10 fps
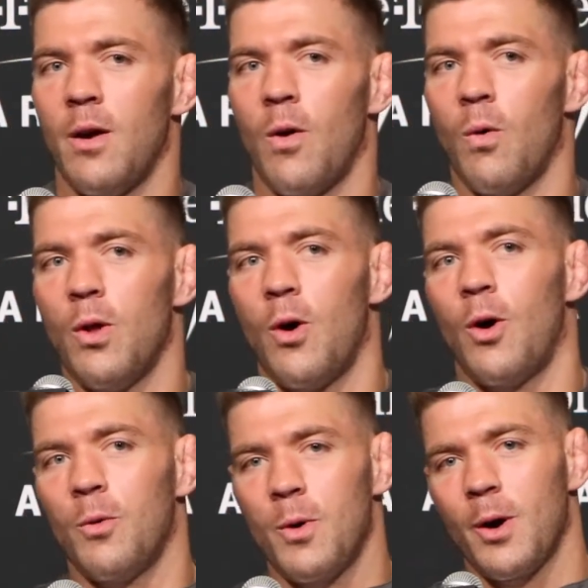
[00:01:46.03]
All the
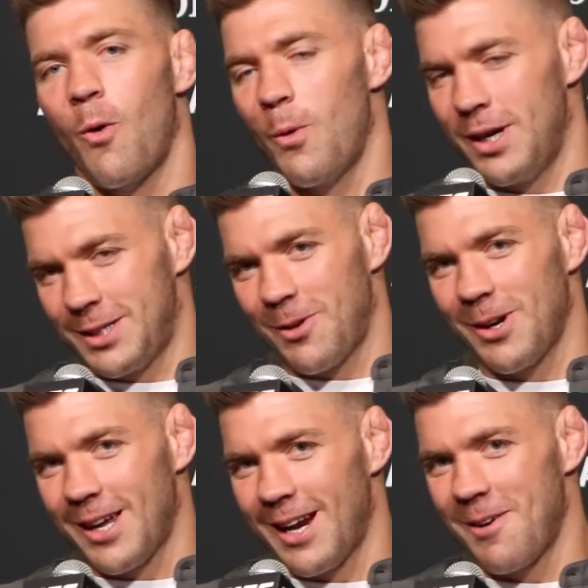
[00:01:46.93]
hard work already
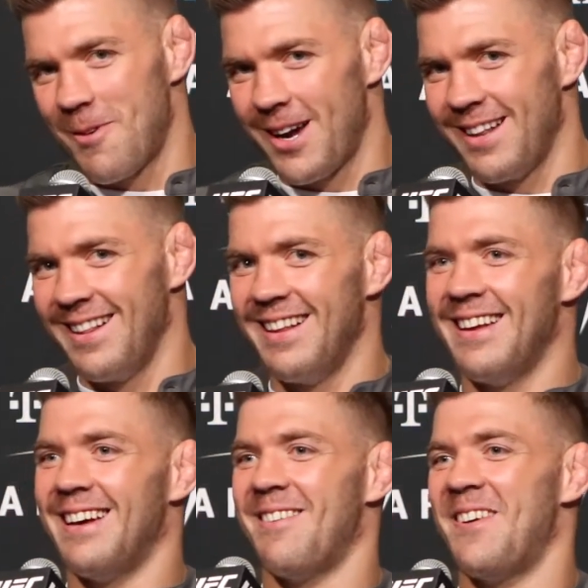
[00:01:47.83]
started cutting weight.
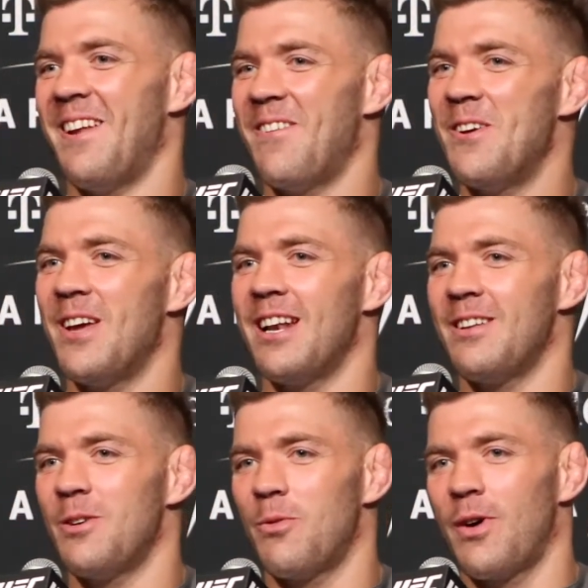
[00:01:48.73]
I mean, if you
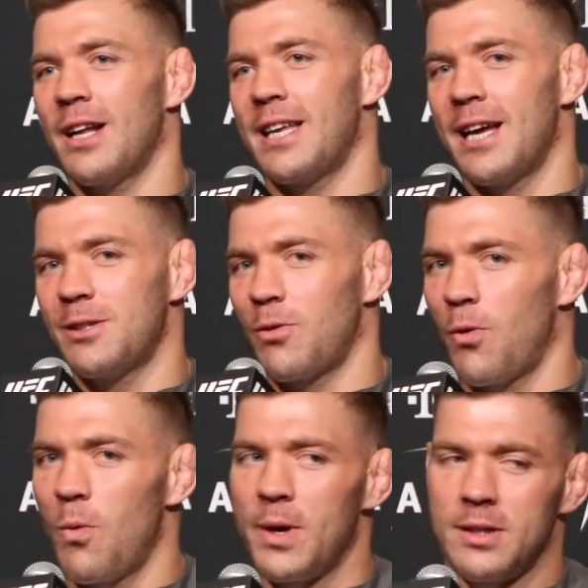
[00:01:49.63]
get your fight canceled
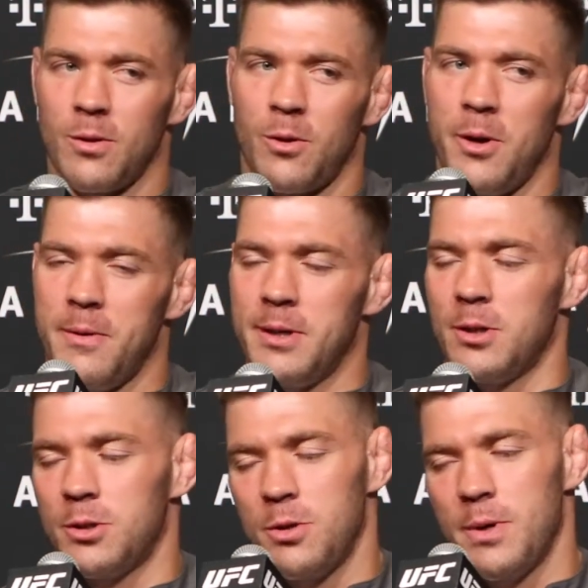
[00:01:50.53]
4 weeks or 3 weeks
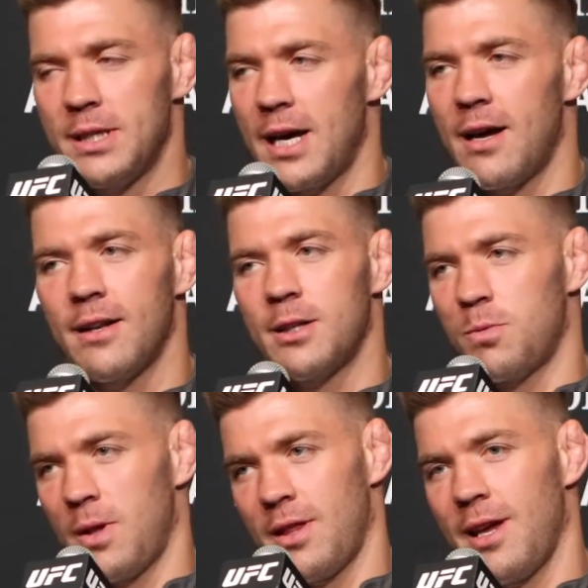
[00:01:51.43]
or 2 weeks out, that's
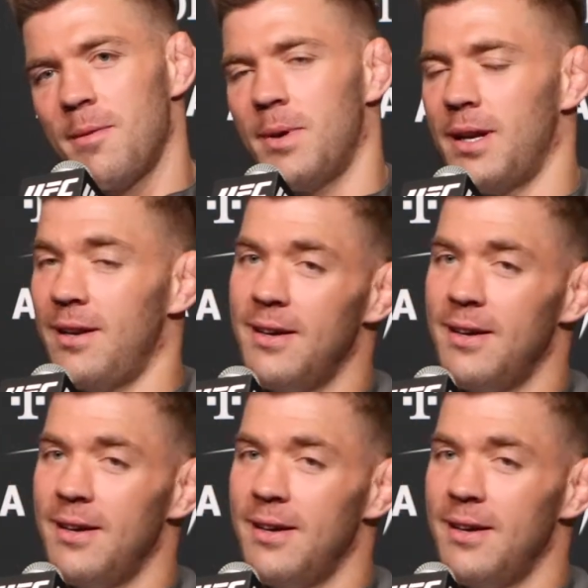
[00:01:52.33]
one thing. But